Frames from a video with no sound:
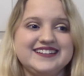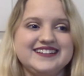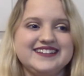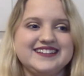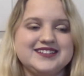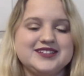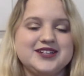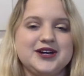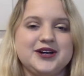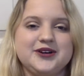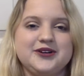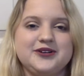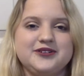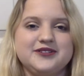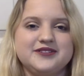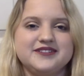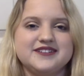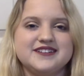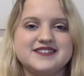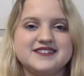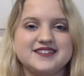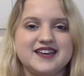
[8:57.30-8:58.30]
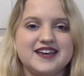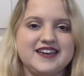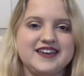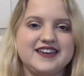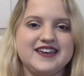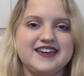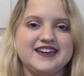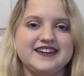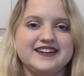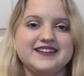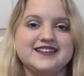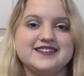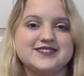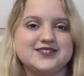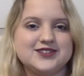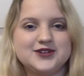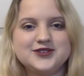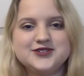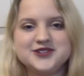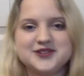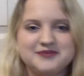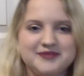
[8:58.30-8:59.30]
So, tankinis,
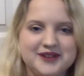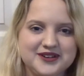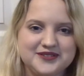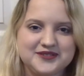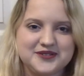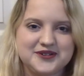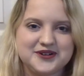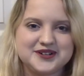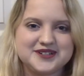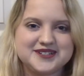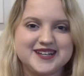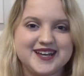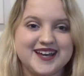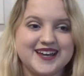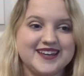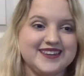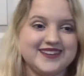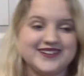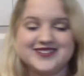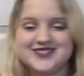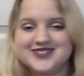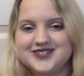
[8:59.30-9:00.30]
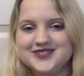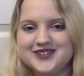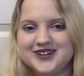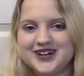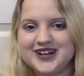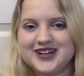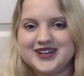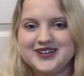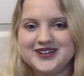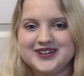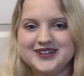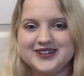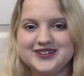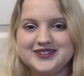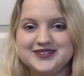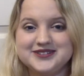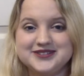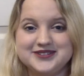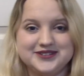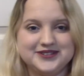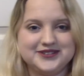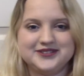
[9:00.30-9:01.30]
those are my forte, those are what I
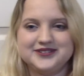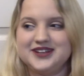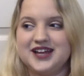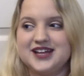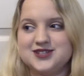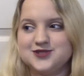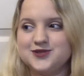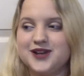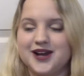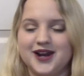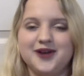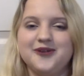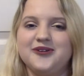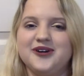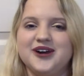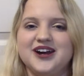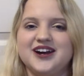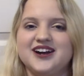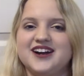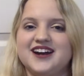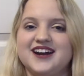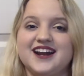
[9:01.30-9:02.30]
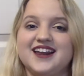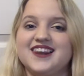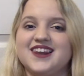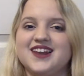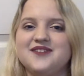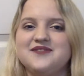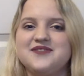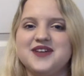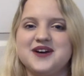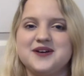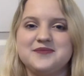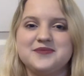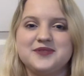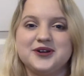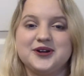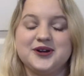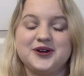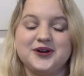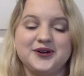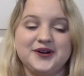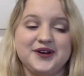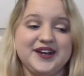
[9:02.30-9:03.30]
do, that's what I wear, and I love them,
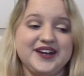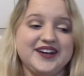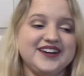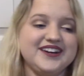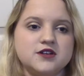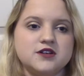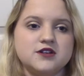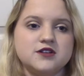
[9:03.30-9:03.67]
they're great.